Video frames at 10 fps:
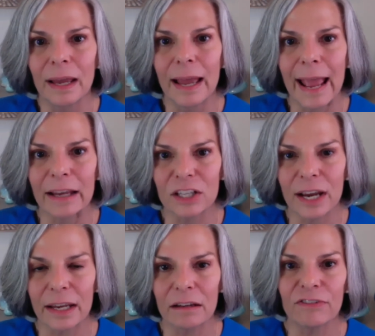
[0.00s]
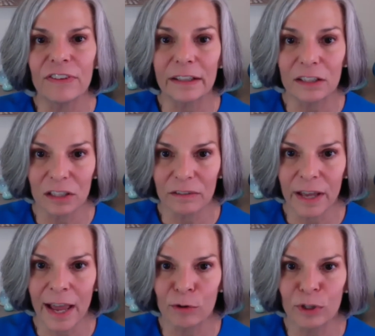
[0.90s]
anti-infective
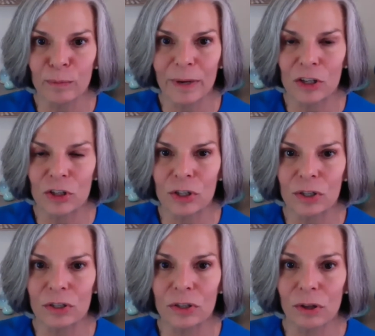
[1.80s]
countermeasures